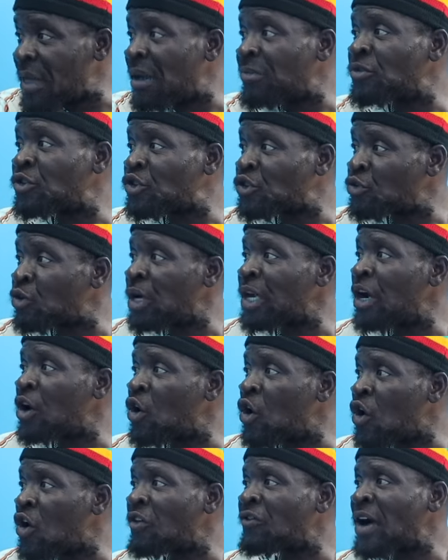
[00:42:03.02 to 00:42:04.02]
them sure
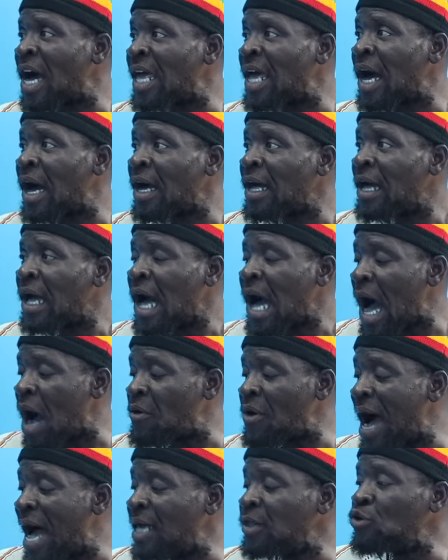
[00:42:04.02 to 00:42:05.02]
they're over here.
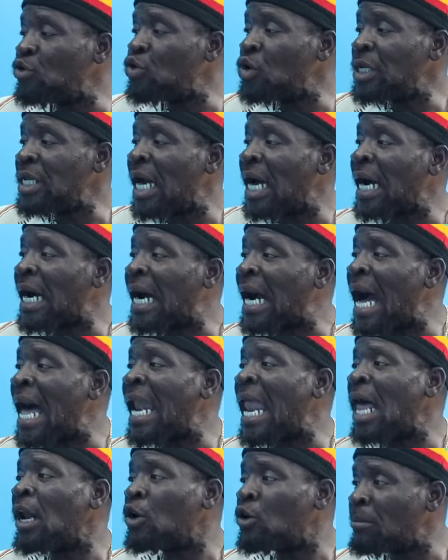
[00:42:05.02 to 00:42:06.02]
Our youth named
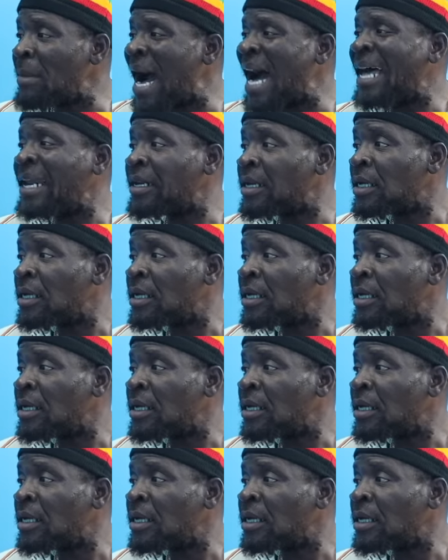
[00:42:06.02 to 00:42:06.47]
Kalalo, man.